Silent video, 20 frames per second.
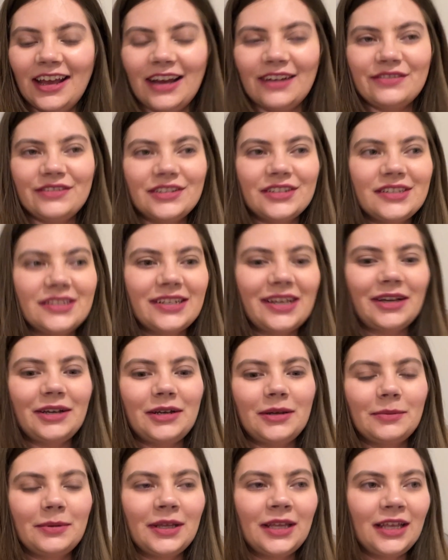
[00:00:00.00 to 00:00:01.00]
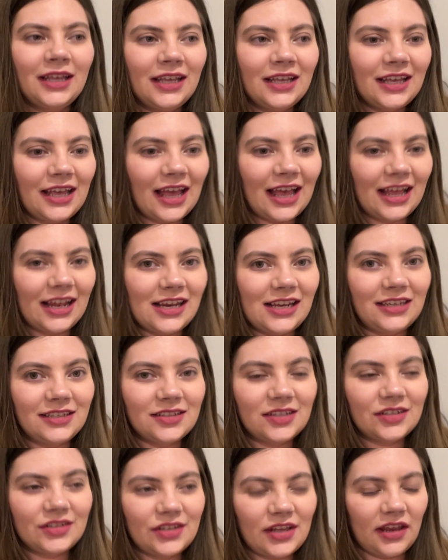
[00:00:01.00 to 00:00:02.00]
I've just set up
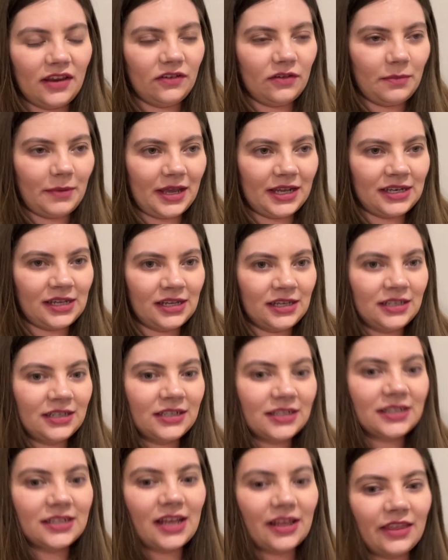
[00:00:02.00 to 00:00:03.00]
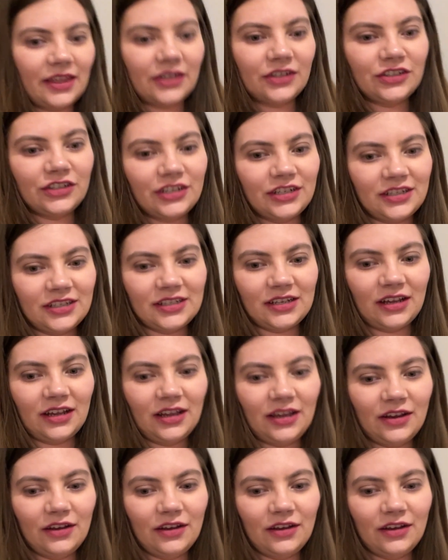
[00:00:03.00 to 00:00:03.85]
Ellie's sofa bed so that she's